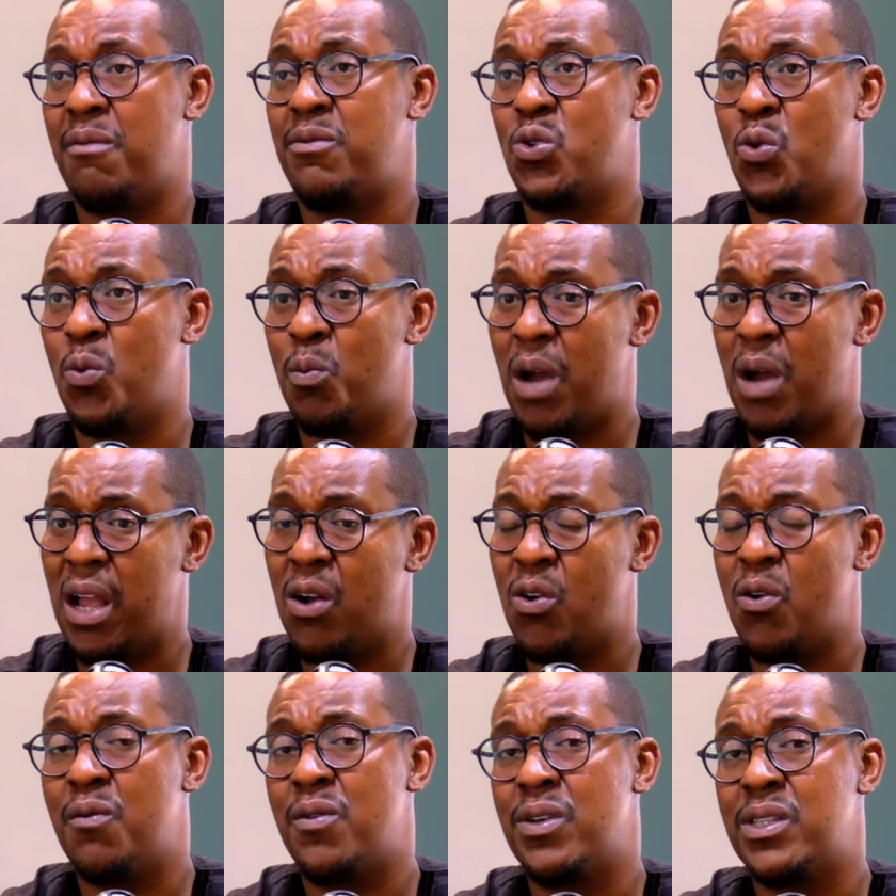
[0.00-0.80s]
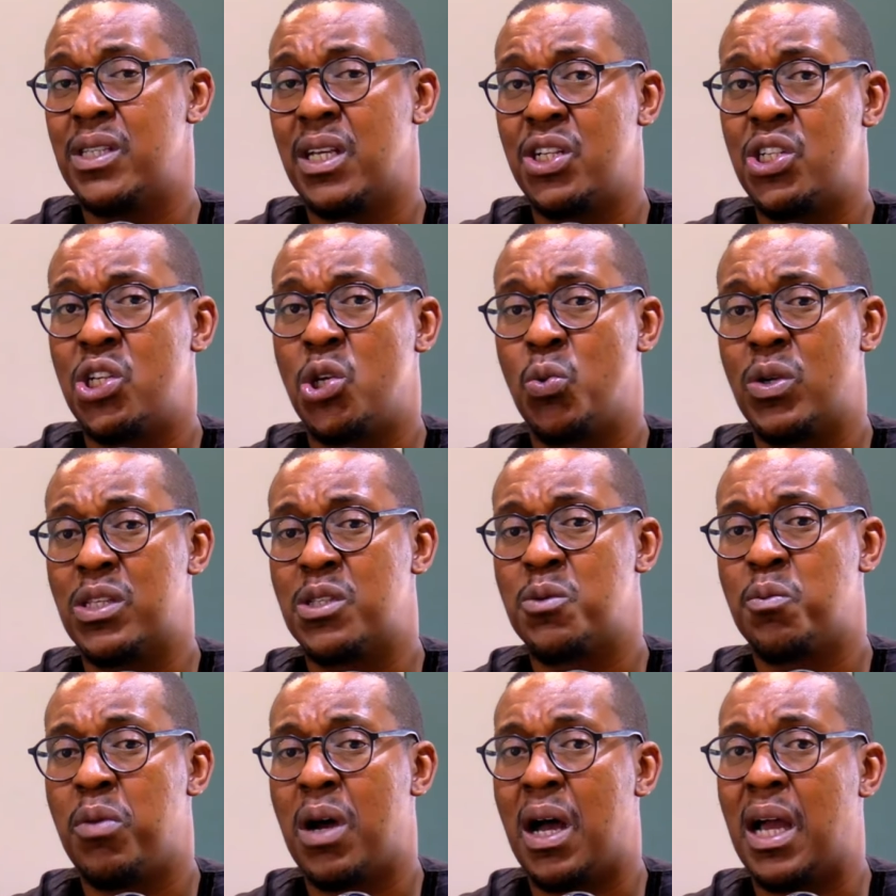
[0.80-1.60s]
So my conversation with
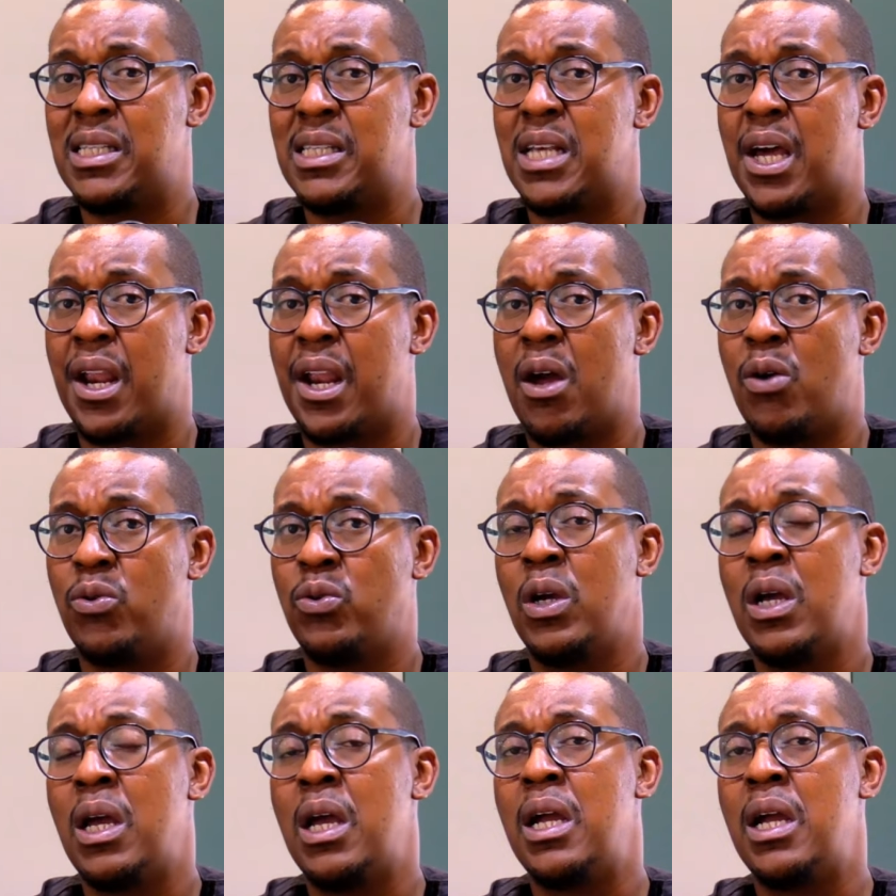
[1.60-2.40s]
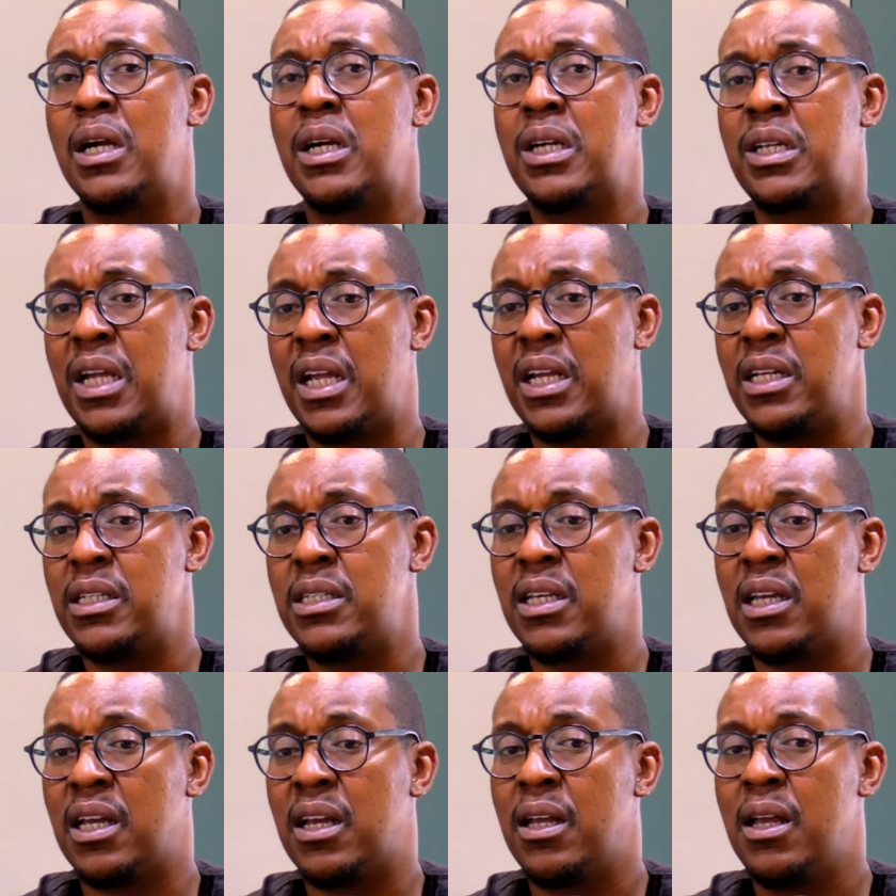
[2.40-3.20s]
Spa is around
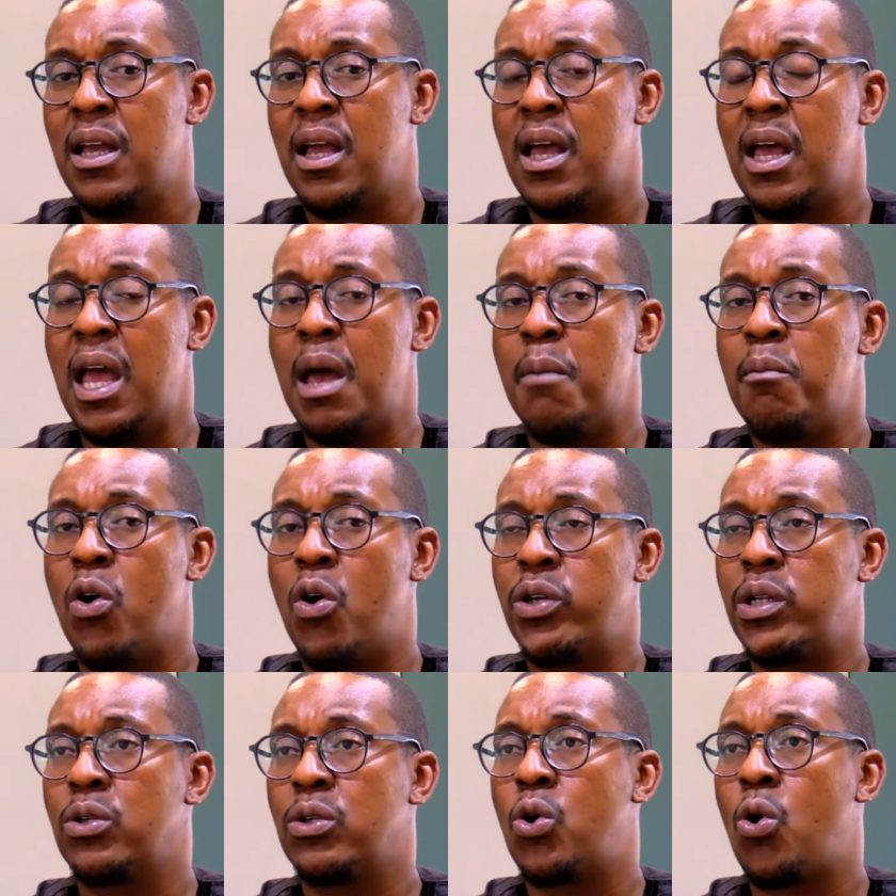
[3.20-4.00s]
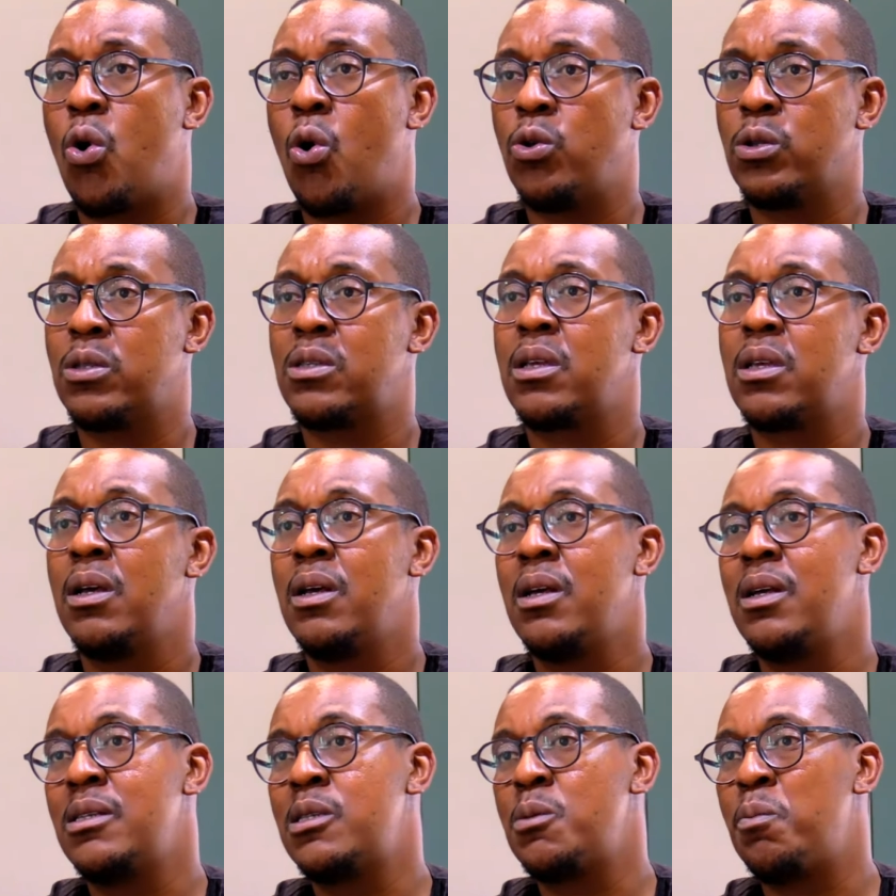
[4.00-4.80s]
creating a model called
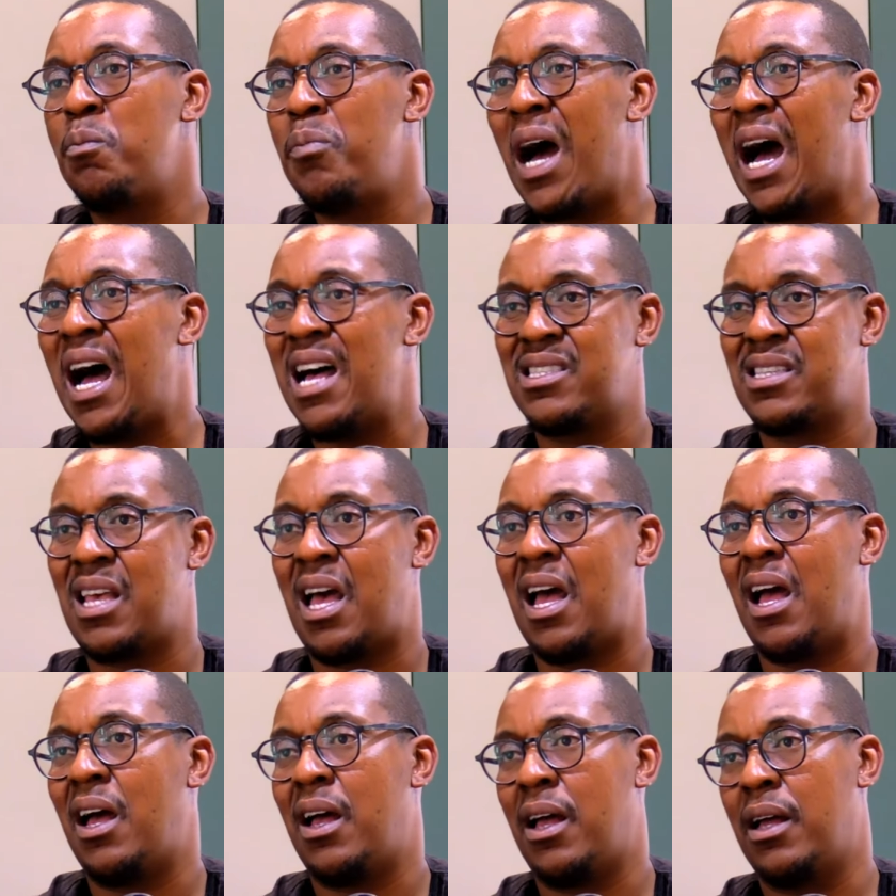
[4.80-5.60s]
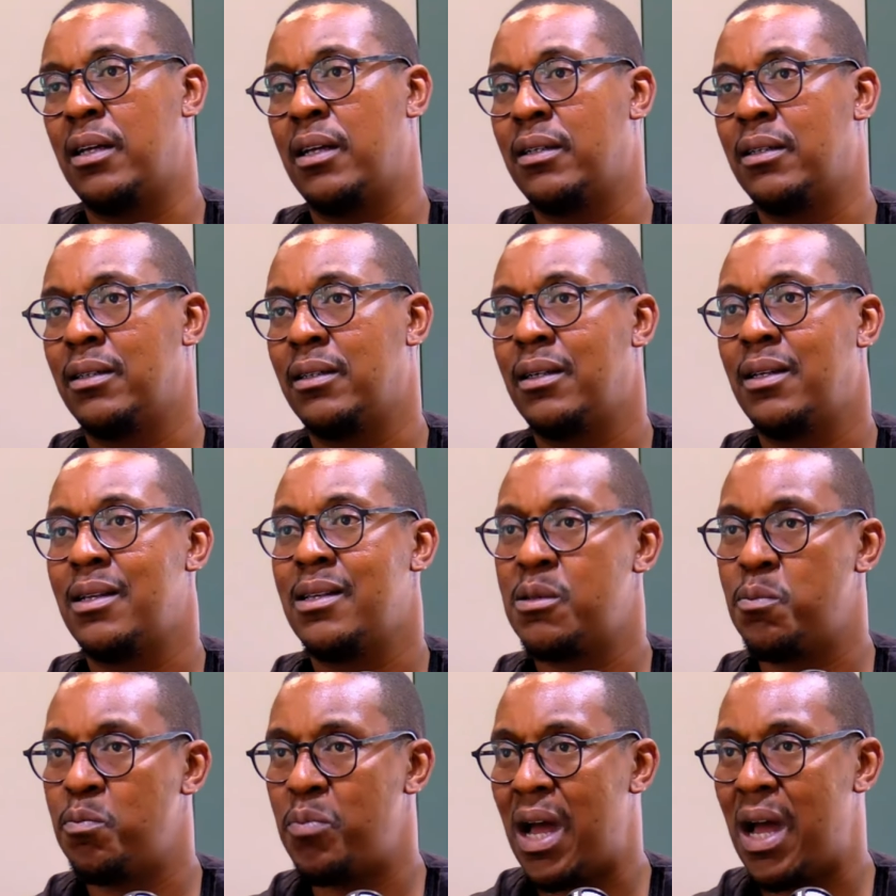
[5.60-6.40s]
Spaza.
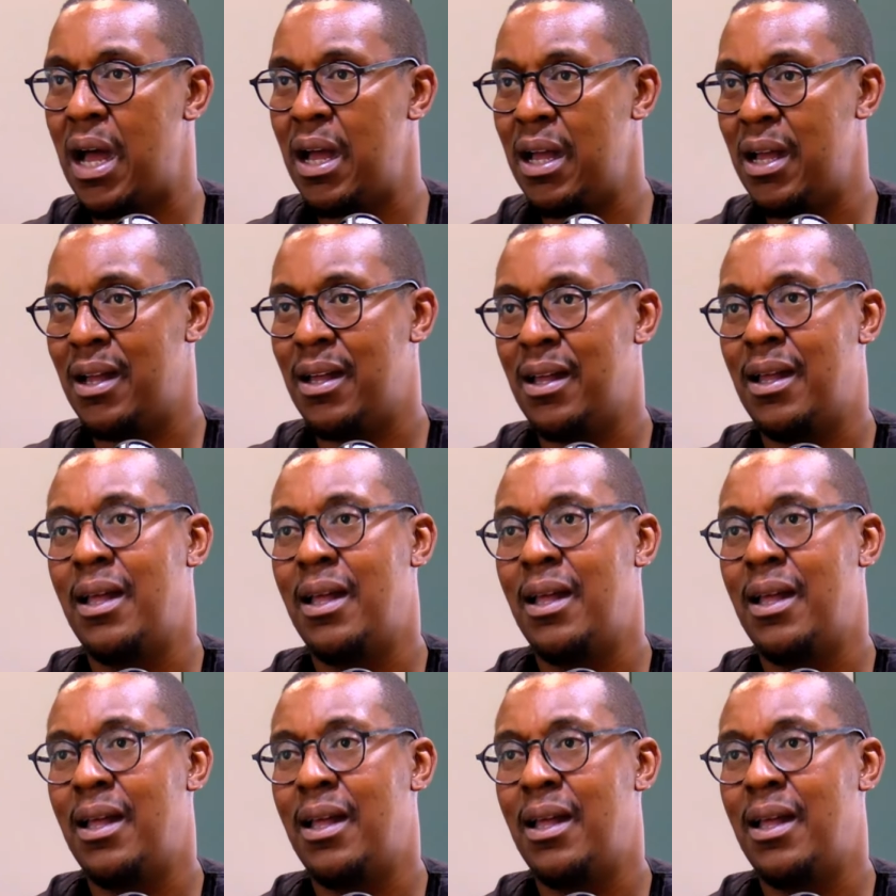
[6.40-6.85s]
Spa?